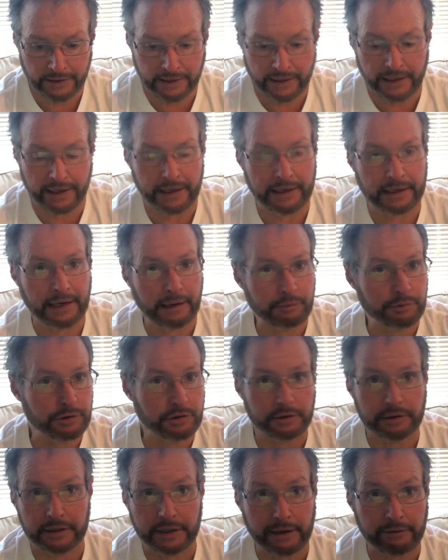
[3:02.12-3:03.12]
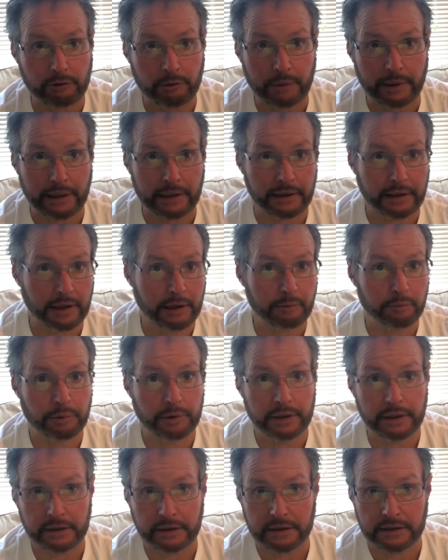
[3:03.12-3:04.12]
And I'm sure that everybody there
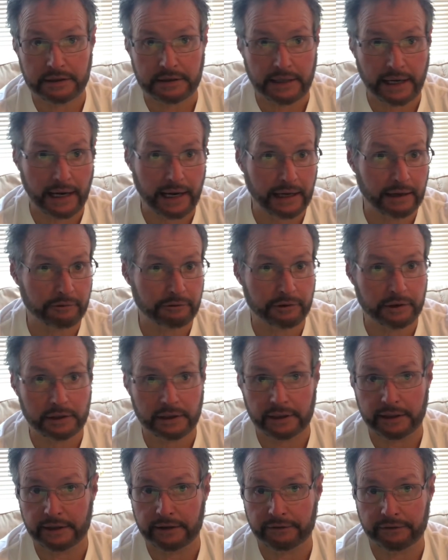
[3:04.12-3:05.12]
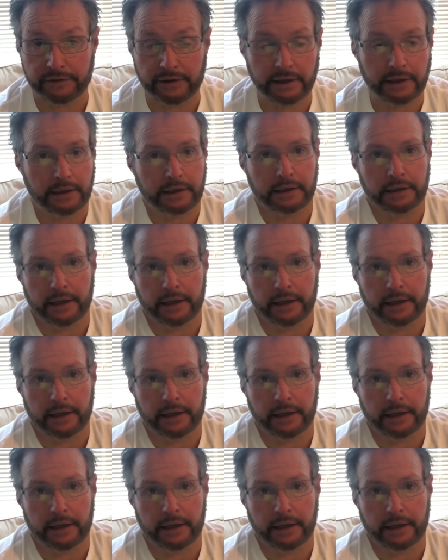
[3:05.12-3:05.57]
breathed a sigh of relief thinking,